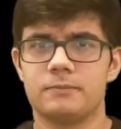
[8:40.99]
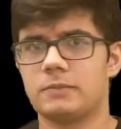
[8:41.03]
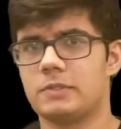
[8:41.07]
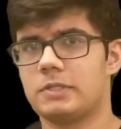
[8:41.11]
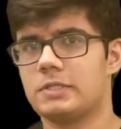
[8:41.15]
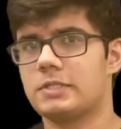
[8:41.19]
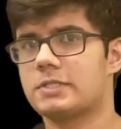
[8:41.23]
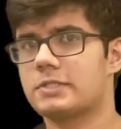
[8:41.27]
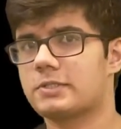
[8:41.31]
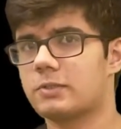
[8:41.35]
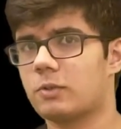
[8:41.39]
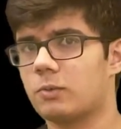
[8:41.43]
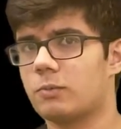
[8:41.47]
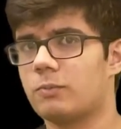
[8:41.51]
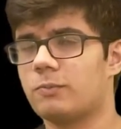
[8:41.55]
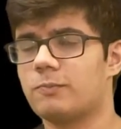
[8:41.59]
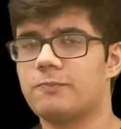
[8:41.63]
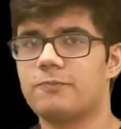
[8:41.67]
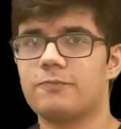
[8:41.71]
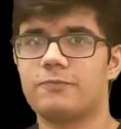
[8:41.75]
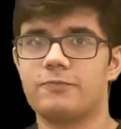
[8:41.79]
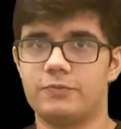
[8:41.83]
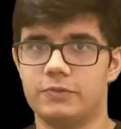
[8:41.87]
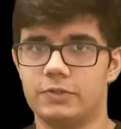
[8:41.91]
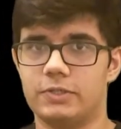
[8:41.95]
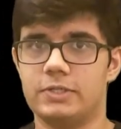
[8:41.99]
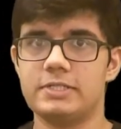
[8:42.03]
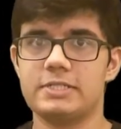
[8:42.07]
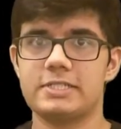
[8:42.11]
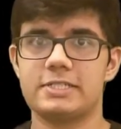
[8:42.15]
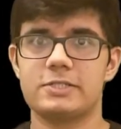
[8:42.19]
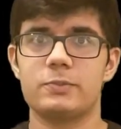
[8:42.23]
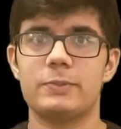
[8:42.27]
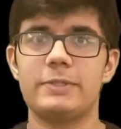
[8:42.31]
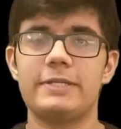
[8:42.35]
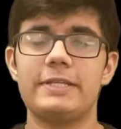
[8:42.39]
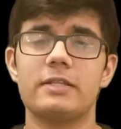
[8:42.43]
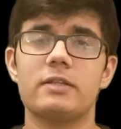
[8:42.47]
So first,
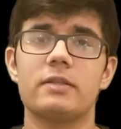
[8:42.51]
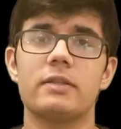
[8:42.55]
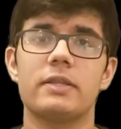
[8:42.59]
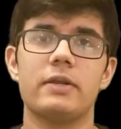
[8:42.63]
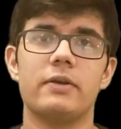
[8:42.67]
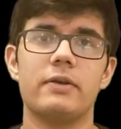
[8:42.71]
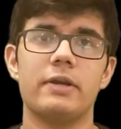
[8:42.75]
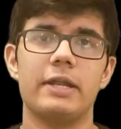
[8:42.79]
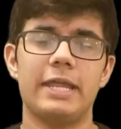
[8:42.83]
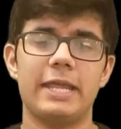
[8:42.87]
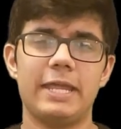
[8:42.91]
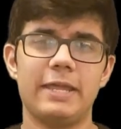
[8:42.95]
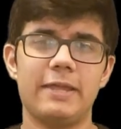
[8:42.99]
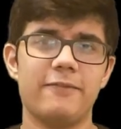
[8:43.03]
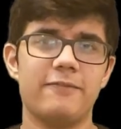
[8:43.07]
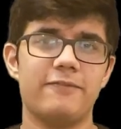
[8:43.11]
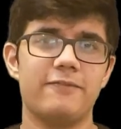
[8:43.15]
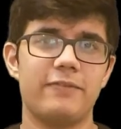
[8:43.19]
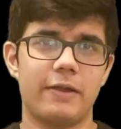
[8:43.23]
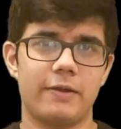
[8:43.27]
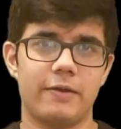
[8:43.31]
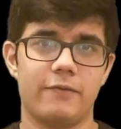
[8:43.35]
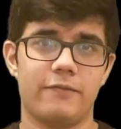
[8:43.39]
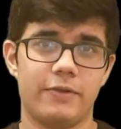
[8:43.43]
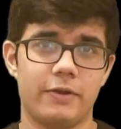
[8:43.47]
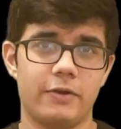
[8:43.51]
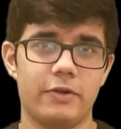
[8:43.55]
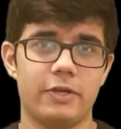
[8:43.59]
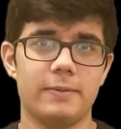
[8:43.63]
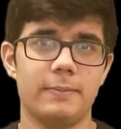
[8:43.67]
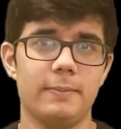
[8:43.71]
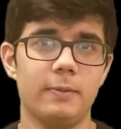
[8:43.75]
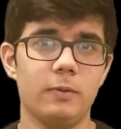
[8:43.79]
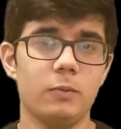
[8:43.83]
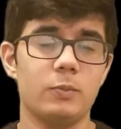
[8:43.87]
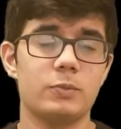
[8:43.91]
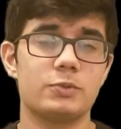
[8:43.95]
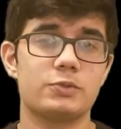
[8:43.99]
we declare a
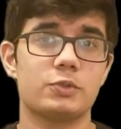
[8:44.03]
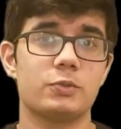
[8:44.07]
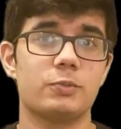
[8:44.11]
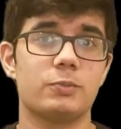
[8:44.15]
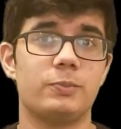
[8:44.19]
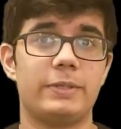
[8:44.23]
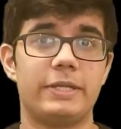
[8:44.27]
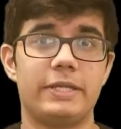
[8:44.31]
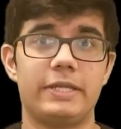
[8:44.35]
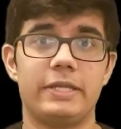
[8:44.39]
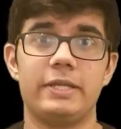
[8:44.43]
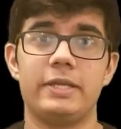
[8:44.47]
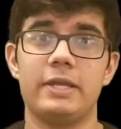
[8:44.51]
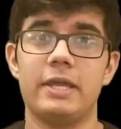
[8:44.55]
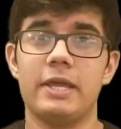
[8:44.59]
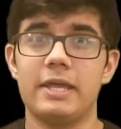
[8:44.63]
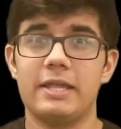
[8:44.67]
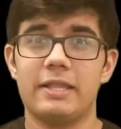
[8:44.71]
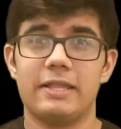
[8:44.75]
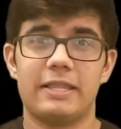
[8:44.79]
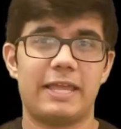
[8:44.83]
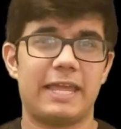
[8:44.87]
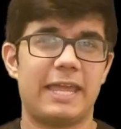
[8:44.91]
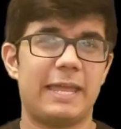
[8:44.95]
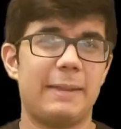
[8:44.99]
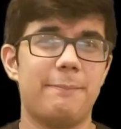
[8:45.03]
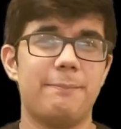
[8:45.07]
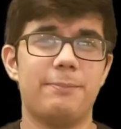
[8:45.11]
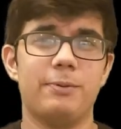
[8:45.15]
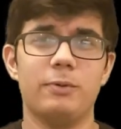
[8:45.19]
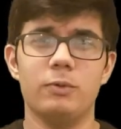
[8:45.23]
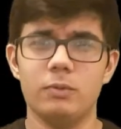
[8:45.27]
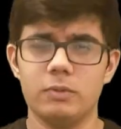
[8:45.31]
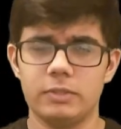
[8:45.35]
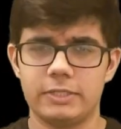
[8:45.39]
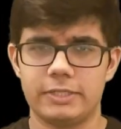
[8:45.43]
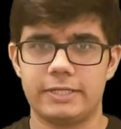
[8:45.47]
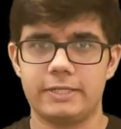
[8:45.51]
variable which will be a
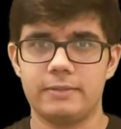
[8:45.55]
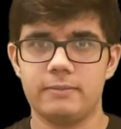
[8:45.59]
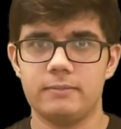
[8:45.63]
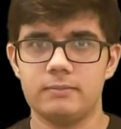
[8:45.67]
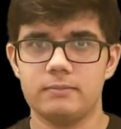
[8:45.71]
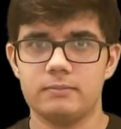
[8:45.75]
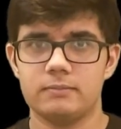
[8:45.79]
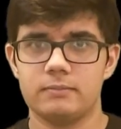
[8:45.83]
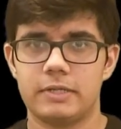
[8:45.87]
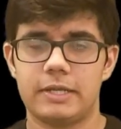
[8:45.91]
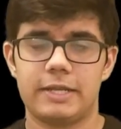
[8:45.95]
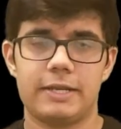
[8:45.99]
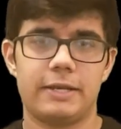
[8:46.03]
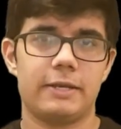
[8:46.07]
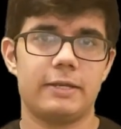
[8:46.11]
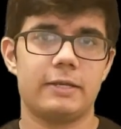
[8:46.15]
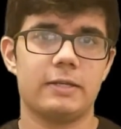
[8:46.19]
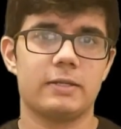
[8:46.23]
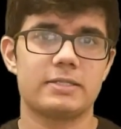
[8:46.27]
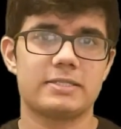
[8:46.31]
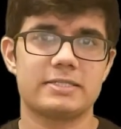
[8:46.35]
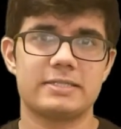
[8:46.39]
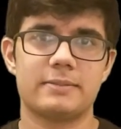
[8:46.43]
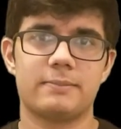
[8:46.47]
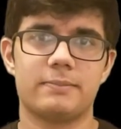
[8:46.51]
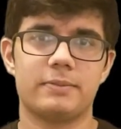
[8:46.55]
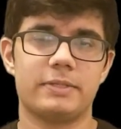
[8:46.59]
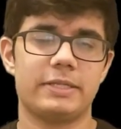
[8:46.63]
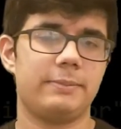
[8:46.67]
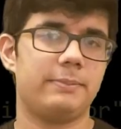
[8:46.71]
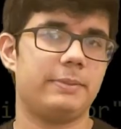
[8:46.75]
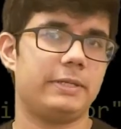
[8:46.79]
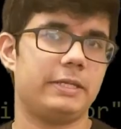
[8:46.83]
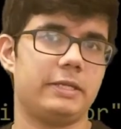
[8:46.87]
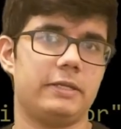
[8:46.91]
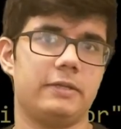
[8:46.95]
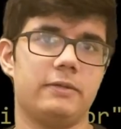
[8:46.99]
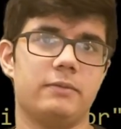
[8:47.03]
boolean, and it'll simply
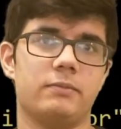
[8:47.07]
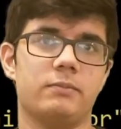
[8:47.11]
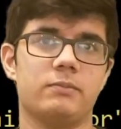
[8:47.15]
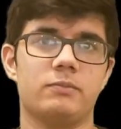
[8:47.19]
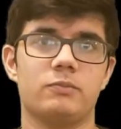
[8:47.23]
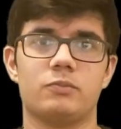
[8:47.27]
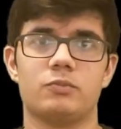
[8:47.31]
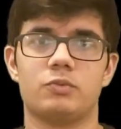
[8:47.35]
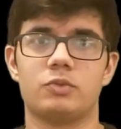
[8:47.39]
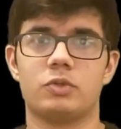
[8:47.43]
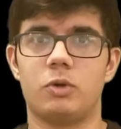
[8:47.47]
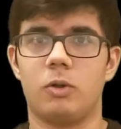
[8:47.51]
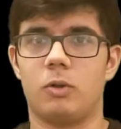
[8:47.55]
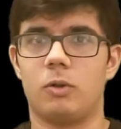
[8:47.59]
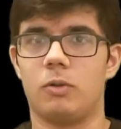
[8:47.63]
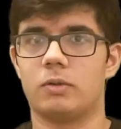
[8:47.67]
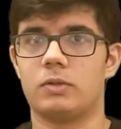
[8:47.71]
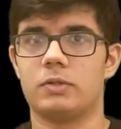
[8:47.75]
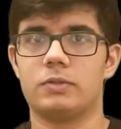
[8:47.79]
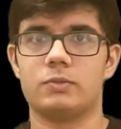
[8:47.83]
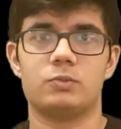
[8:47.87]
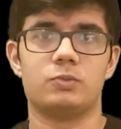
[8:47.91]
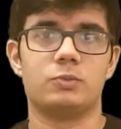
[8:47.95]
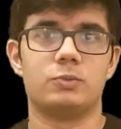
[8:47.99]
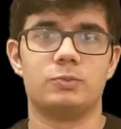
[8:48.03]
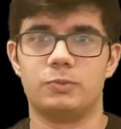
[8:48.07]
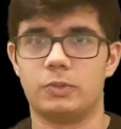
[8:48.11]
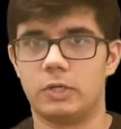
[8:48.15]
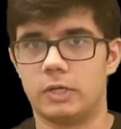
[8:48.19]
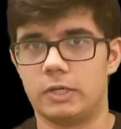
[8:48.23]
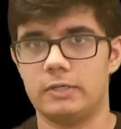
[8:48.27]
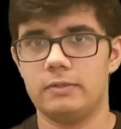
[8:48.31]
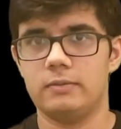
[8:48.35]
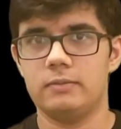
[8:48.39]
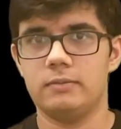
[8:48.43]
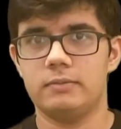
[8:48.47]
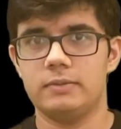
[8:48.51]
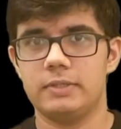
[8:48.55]
be called
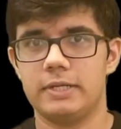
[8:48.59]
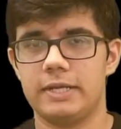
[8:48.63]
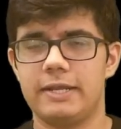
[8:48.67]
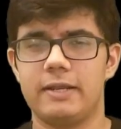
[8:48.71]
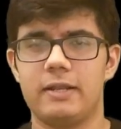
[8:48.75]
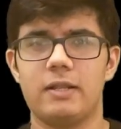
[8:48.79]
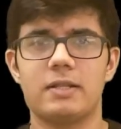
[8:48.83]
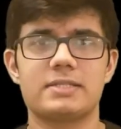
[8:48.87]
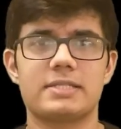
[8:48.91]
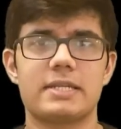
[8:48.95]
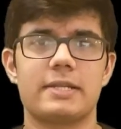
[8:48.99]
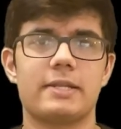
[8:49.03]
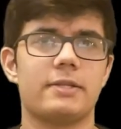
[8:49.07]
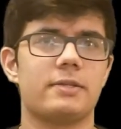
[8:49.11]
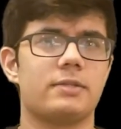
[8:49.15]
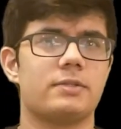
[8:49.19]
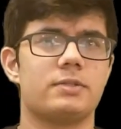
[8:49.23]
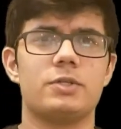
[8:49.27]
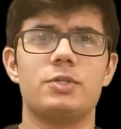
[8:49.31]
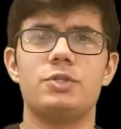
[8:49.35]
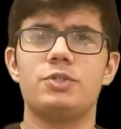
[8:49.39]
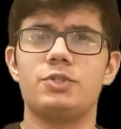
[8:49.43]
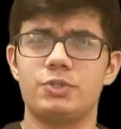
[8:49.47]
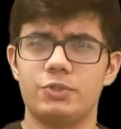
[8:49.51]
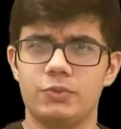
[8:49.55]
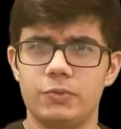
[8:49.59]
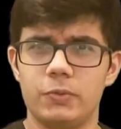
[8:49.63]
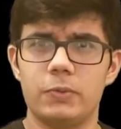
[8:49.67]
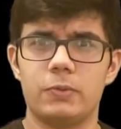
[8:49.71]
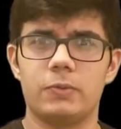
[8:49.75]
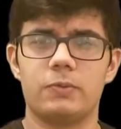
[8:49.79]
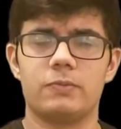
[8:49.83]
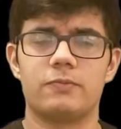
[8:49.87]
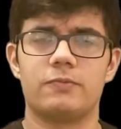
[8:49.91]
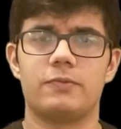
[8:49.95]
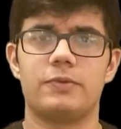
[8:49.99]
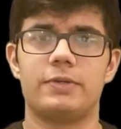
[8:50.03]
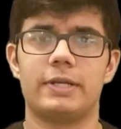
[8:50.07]
run, and I'll set it to
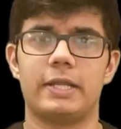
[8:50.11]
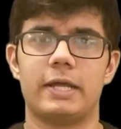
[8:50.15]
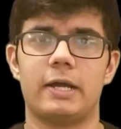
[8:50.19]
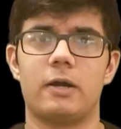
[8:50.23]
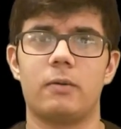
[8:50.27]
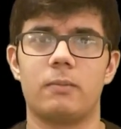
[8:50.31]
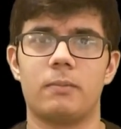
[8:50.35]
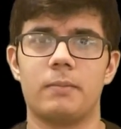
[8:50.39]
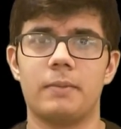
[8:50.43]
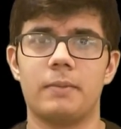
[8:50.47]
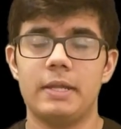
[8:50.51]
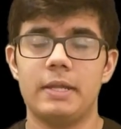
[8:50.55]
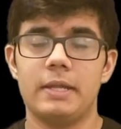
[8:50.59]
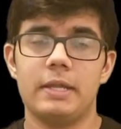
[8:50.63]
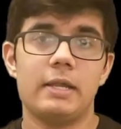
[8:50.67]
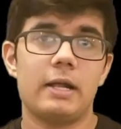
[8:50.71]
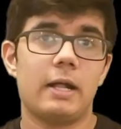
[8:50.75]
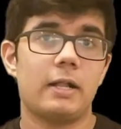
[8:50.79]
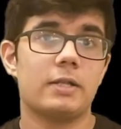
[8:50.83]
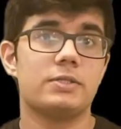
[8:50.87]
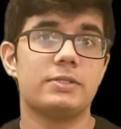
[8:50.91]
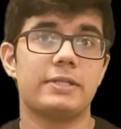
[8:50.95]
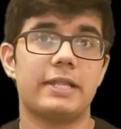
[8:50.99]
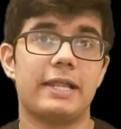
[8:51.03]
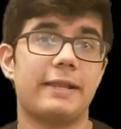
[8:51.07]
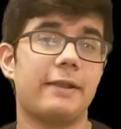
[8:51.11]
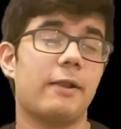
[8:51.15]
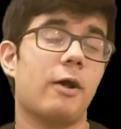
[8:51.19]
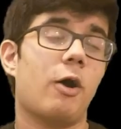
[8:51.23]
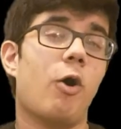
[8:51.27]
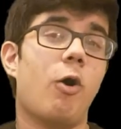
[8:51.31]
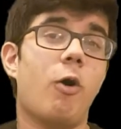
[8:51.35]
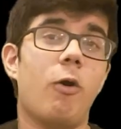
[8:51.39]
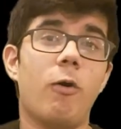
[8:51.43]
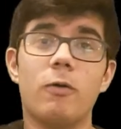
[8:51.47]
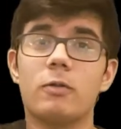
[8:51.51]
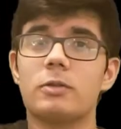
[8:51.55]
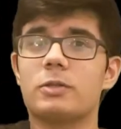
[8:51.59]
true for now. I'll do that
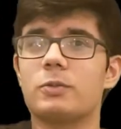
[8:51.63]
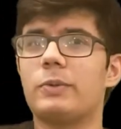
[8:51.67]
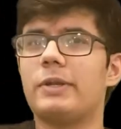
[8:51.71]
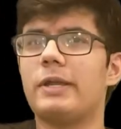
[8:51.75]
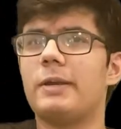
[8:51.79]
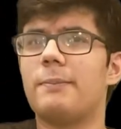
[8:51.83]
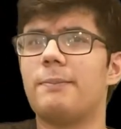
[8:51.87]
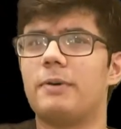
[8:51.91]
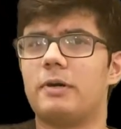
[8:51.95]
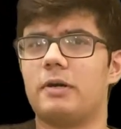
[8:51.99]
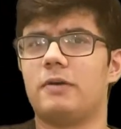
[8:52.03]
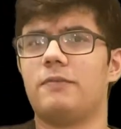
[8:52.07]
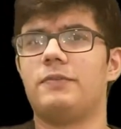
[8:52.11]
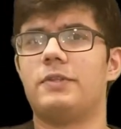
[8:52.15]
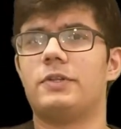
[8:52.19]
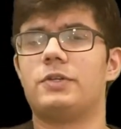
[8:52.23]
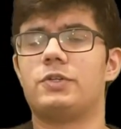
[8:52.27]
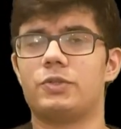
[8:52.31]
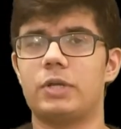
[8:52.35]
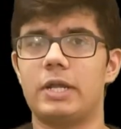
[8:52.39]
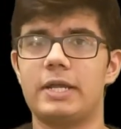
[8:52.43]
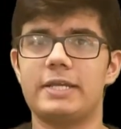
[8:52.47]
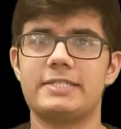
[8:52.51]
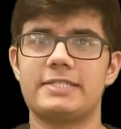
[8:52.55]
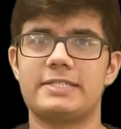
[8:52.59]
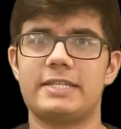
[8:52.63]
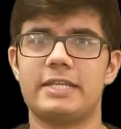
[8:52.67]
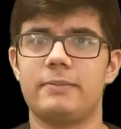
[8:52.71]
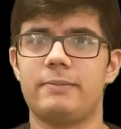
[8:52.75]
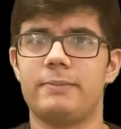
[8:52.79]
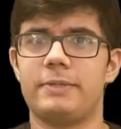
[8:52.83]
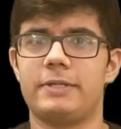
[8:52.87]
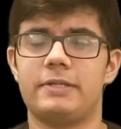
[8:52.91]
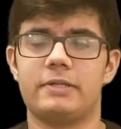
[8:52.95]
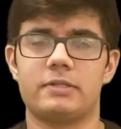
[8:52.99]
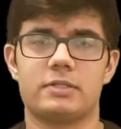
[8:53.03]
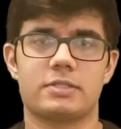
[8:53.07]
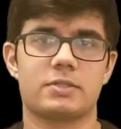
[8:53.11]
all the way above the try
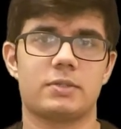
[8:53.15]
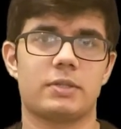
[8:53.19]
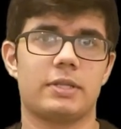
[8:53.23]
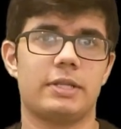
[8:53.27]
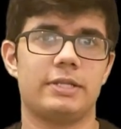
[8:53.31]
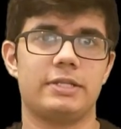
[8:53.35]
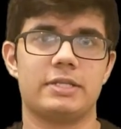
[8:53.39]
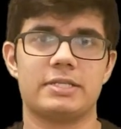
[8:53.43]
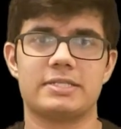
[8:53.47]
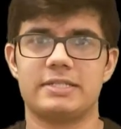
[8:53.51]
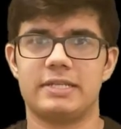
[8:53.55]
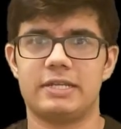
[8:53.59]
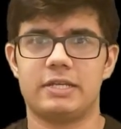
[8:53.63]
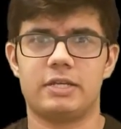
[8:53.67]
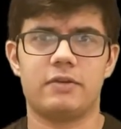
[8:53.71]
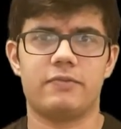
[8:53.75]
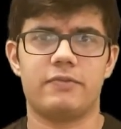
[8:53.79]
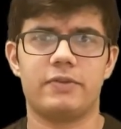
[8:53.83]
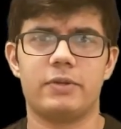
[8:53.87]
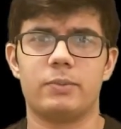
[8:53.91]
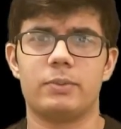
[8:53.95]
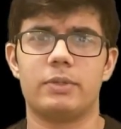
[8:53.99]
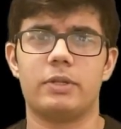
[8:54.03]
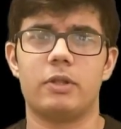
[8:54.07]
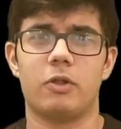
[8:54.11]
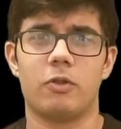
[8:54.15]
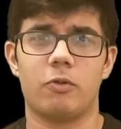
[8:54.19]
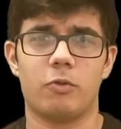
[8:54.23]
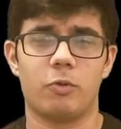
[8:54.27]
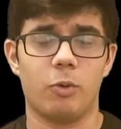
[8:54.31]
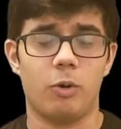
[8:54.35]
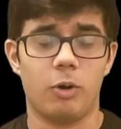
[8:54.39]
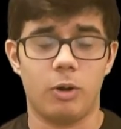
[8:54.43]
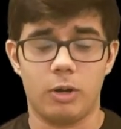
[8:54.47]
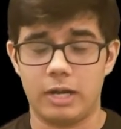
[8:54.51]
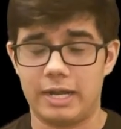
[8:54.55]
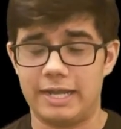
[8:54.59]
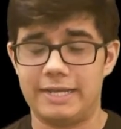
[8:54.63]
statement so that it doesn't interfere with
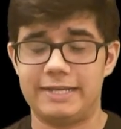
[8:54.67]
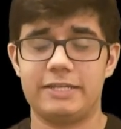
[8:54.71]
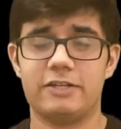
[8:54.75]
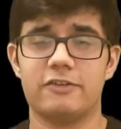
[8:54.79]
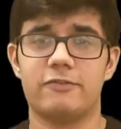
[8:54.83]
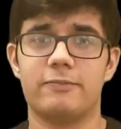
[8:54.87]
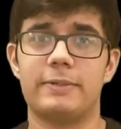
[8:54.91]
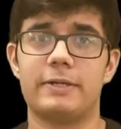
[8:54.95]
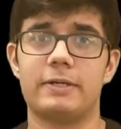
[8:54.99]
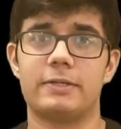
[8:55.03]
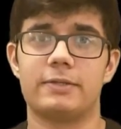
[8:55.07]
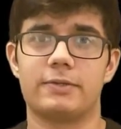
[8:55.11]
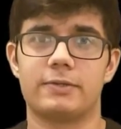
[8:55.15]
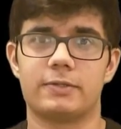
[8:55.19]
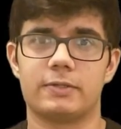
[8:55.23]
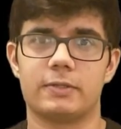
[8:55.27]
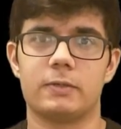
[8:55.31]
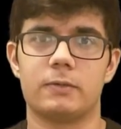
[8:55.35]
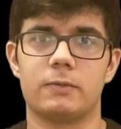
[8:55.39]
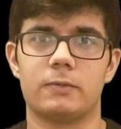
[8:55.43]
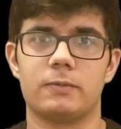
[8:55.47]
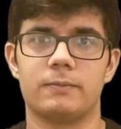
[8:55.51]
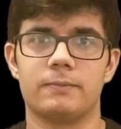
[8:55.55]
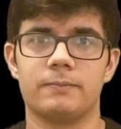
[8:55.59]
any of my other code.